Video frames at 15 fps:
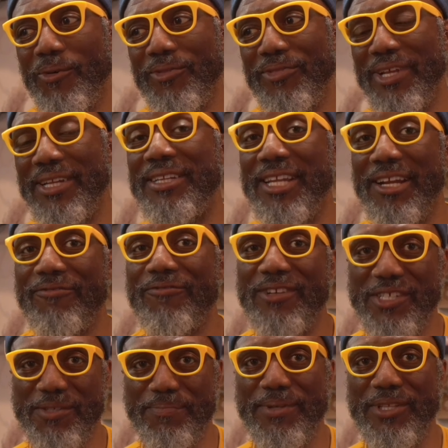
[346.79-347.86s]
the
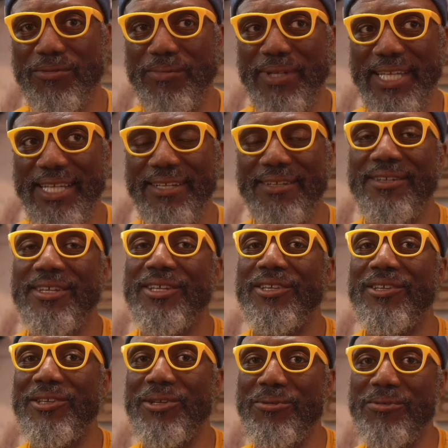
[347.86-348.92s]
difference between
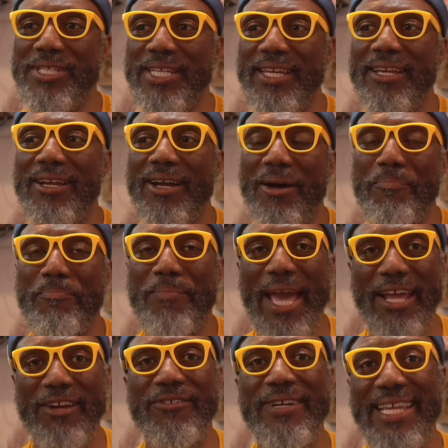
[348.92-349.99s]
using a
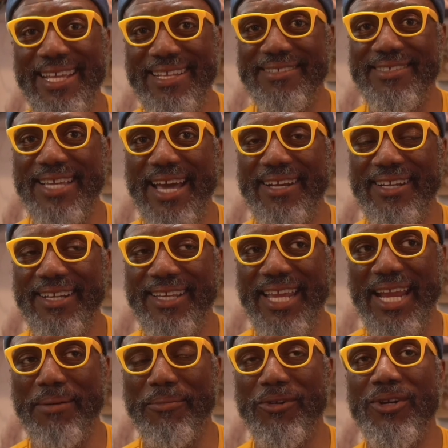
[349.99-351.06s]
battery inside of the
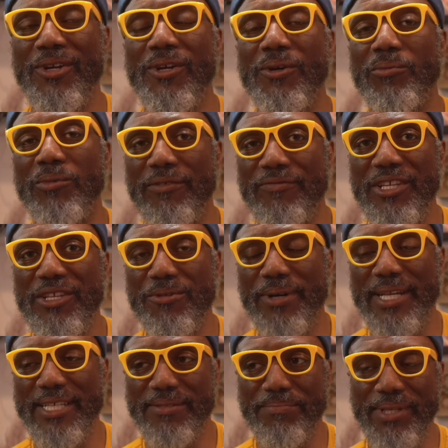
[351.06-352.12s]
camera with the
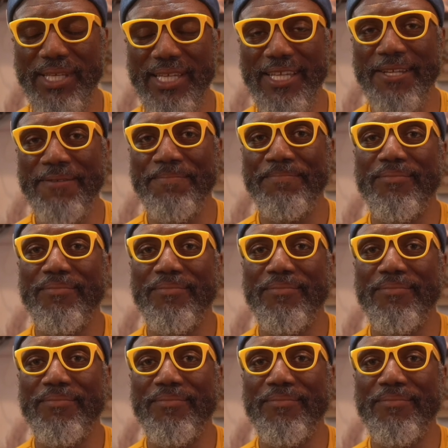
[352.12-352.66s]
USB